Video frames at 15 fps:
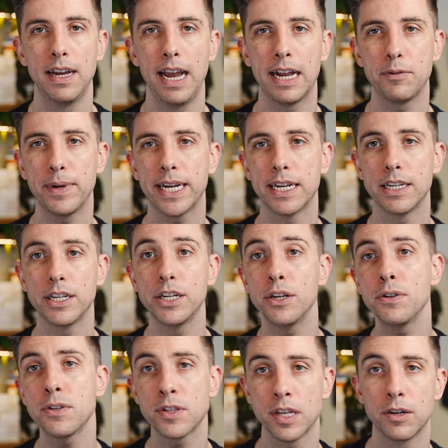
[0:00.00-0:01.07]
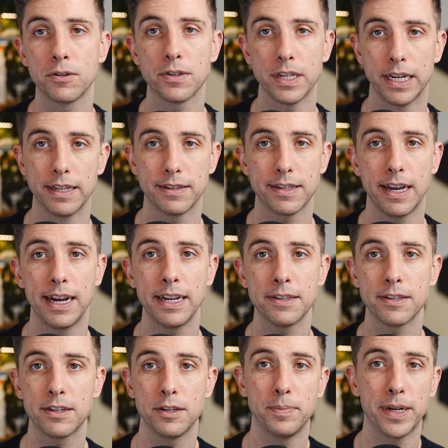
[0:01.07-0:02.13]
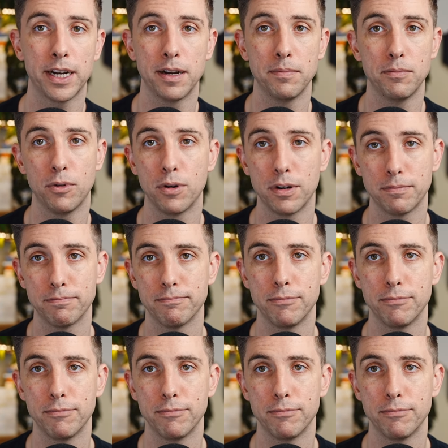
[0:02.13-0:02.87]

And we can use those insights to become more,